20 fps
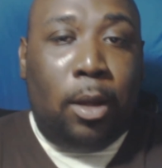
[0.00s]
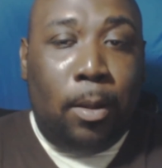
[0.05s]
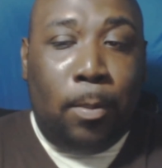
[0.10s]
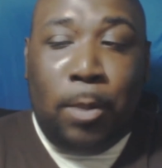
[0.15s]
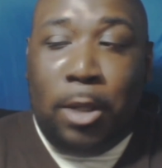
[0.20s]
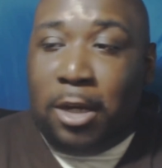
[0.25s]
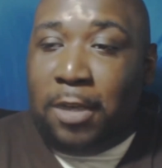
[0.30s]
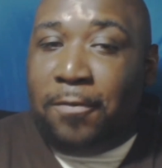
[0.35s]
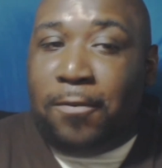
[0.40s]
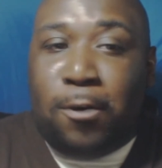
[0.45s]

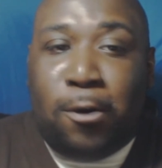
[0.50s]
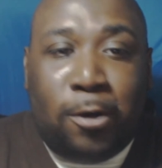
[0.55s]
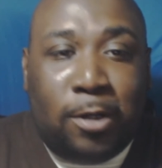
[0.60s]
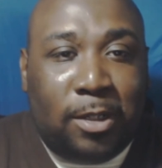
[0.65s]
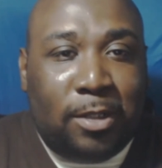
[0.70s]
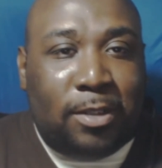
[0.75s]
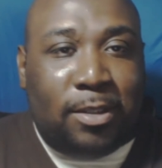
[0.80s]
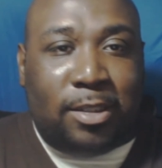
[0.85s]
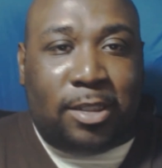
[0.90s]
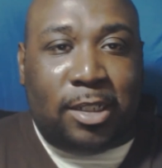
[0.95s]
I'm looking forward
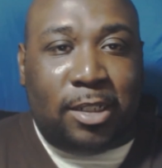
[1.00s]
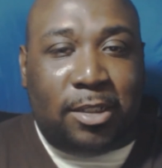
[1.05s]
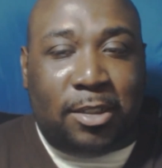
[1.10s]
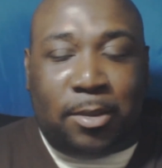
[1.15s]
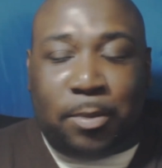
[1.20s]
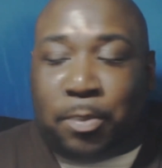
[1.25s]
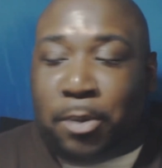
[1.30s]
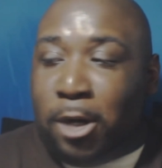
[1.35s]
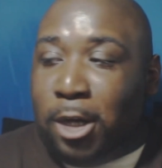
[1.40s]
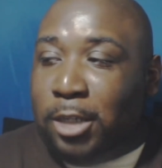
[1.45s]

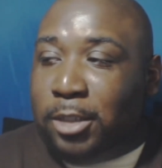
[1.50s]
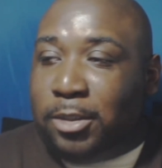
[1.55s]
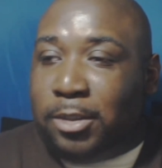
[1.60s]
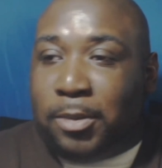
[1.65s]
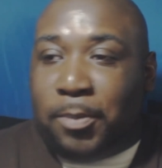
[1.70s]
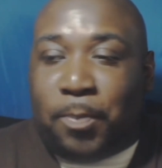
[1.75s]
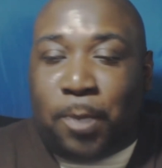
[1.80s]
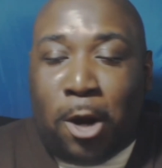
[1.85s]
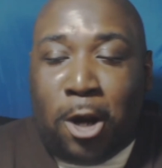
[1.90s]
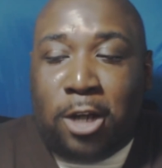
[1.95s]
to
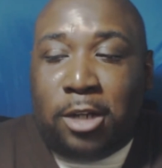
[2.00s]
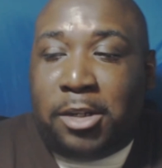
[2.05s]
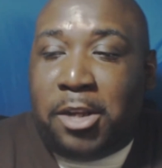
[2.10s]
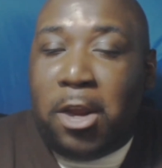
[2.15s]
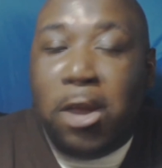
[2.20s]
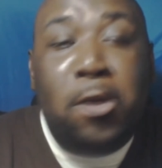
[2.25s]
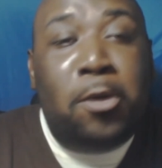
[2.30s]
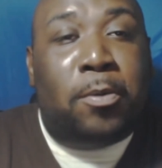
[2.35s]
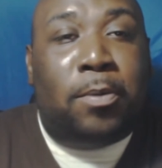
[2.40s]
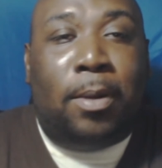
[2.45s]
part
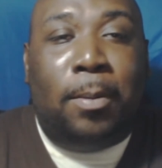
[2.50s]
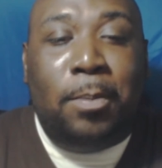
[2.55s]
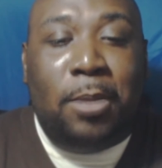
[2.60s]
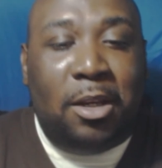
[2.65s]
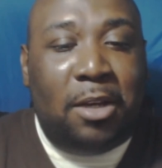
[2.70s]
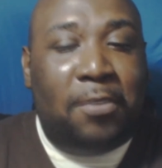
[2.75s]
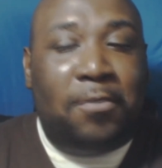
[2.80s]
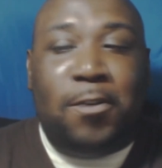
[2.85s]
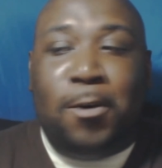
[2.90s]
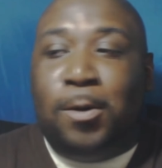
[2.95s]
two. I'm
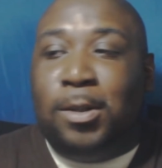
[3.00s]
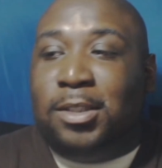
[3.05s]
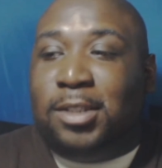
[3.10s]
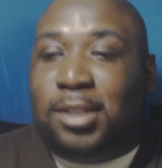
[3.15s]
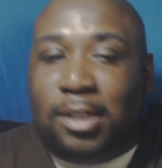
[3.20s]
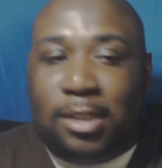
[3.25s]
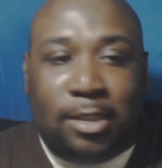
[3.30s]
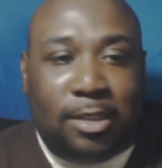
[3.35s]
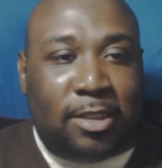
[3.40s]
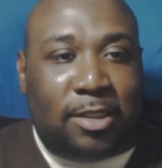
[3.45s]
looking forward
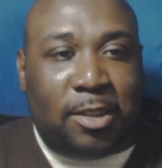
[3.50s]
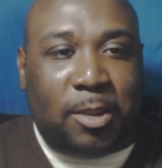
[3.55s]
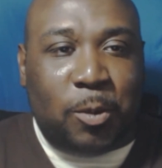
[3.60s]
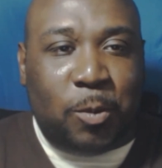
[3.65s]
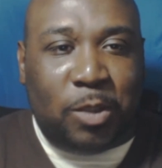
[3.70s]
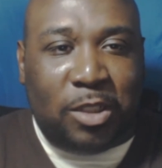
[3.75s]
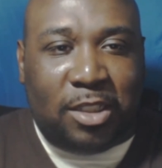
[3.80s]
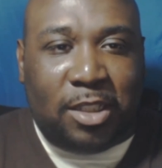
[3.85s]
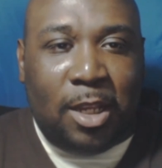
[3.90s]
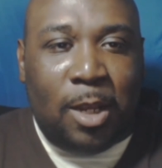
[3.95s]
to
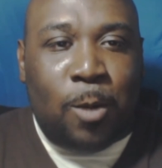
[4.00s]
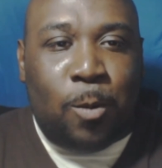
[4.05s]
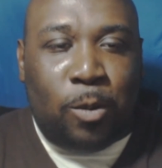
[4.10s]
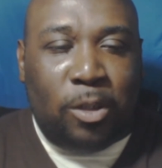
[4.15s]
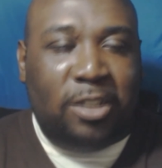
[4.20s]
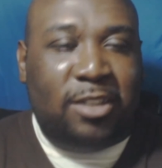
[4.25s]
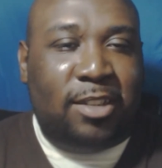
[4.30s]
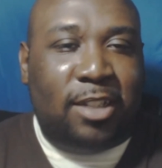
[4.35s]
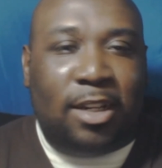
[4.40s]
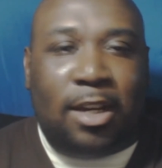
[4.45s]

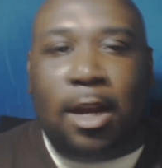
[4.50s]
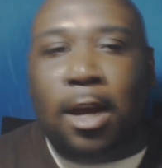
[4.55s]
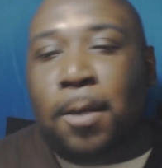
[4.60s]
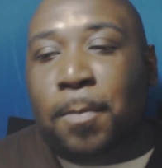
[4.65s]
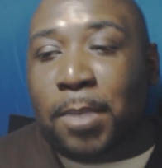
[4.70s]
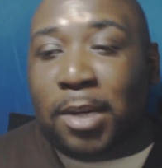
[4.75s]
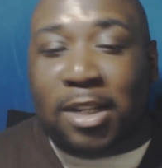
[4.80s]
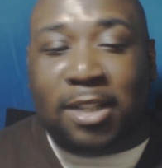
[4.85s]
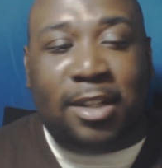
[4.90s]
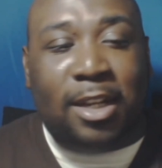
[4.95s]
what's to
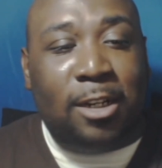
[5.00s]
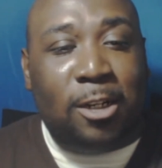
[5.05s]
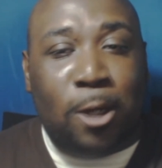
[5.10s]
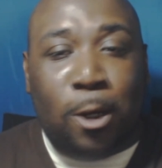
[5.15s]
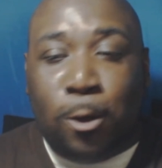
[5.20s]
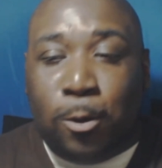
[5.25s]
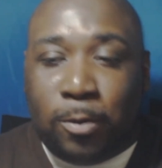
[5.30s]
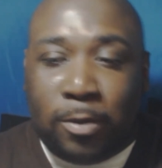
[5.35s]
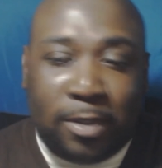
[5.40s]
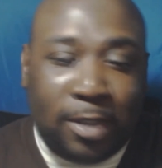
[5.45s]
come, because I
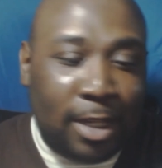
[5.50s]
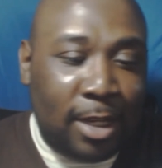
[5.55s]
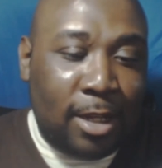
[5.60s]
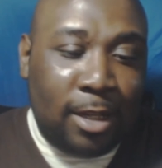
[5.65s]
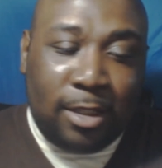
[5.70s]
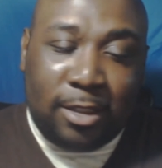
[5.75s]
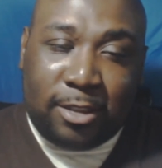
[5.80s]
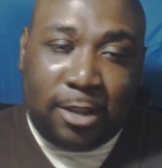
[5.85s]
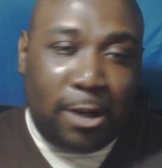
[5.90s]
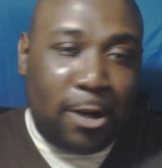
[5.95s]
know
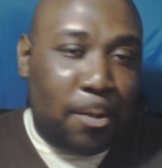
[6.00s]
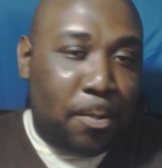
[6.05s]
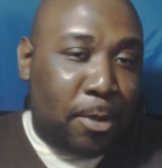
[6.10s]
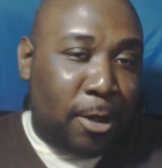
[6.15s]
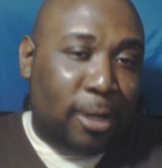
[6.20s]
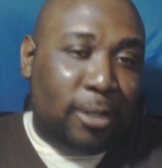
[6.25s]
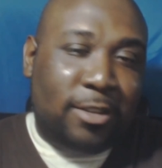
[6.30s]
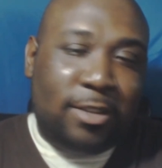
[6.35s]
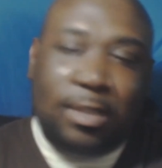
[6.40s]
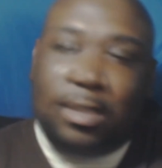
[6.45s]
certain
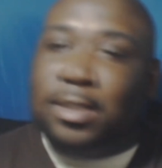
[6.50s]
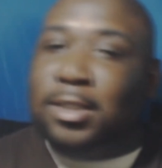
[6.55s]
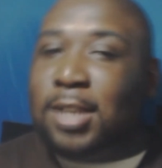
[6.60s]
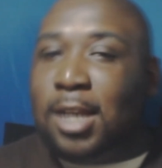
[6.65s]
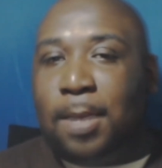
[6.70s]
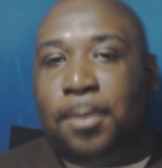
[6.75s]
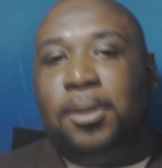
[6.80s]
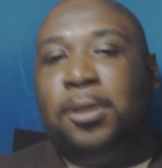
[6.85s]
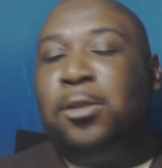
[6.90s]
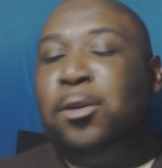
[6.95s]
person is
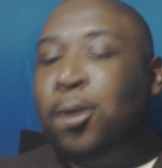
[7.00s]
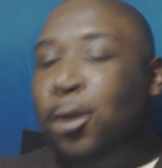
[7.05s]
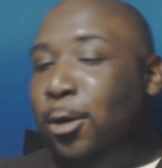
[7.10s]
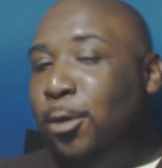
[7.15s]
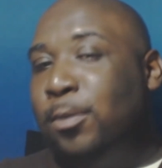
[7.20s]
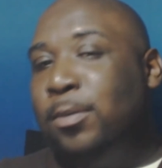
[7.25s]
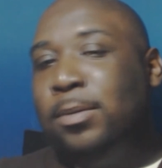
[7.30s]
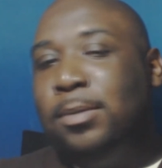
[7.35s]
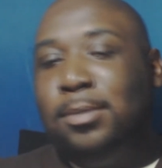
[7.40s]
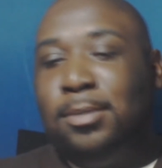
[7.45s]
coming
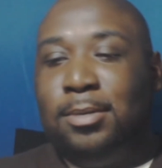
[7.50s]
through.